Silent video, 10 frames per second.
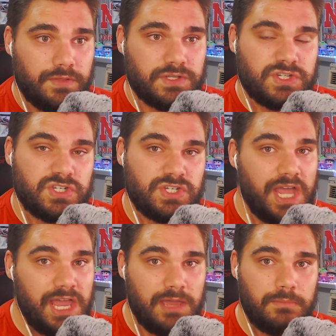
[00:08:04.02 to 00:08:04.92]
the
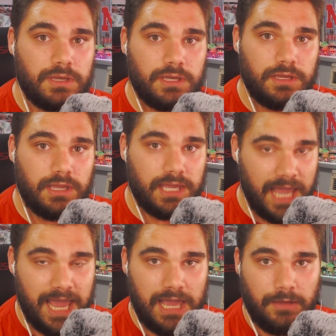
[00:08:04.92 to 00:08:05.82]
same
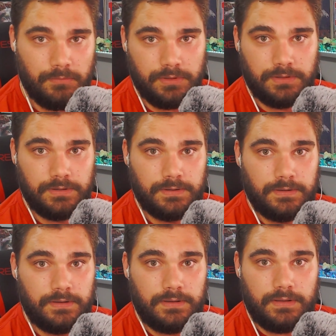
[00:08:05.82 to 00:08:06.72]
game
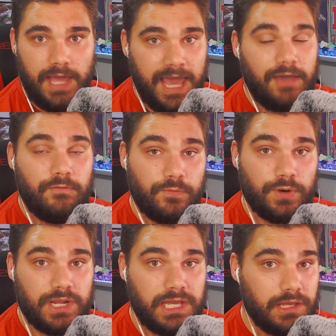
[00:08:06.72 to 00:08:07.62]

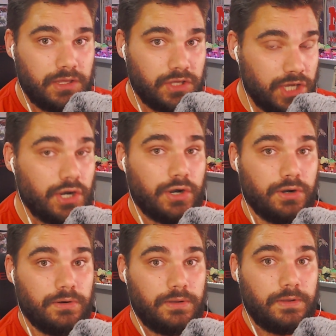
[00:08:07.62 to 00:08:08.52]
every year.
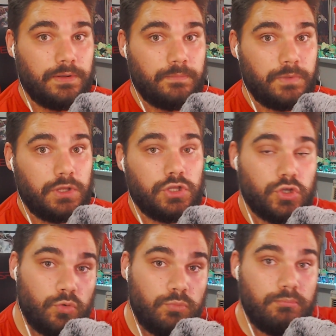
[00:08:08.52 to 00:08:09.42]

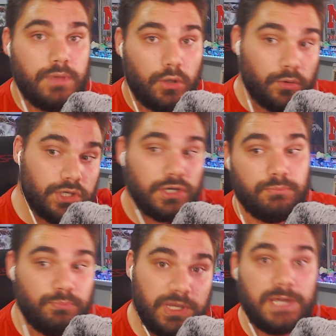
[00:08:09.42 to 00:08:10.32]
You milk
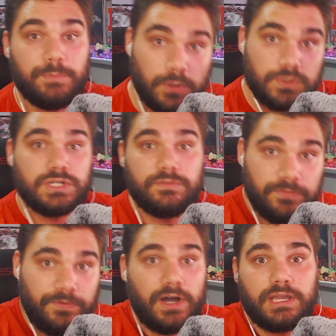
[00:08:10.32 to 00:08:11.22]
people's
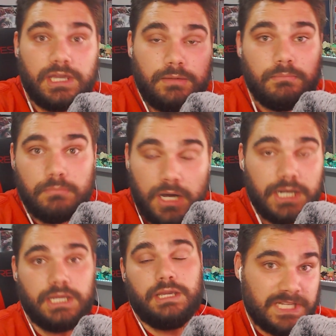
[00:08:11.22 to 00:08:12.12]
fucking
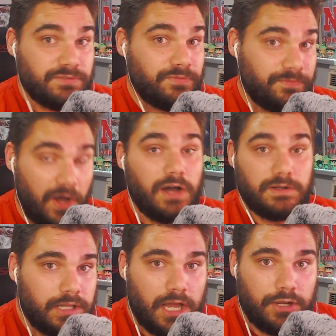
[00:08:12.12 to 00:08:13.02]
money. That's
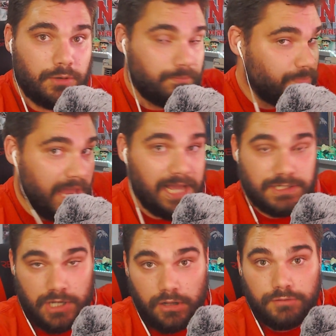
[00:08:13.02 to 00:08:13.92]
fucked. Now, your
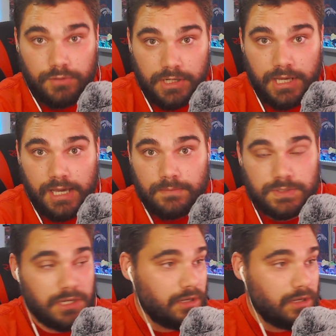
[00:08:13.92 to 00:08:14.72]
past Call of Duty games,